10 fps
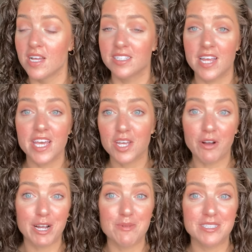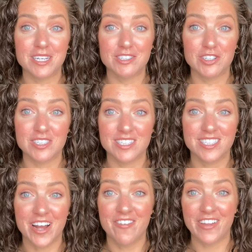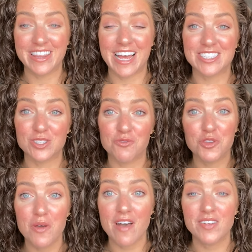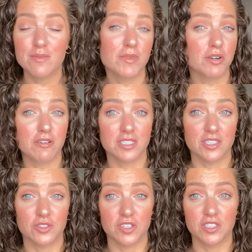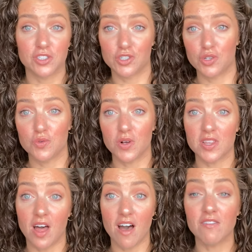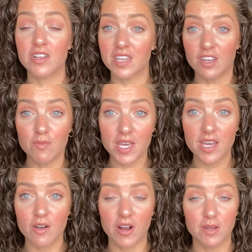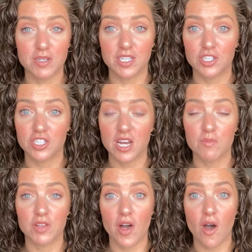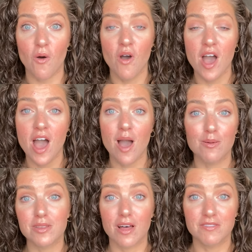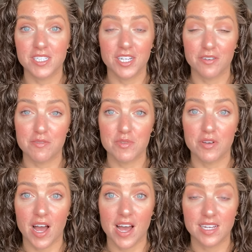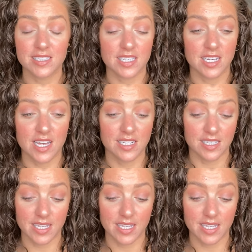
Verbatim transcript: taking recommendations and stuff like that. So if you have any mineral sunscreens that you love, leave me a recommendation down below. I would love to hear from you guys and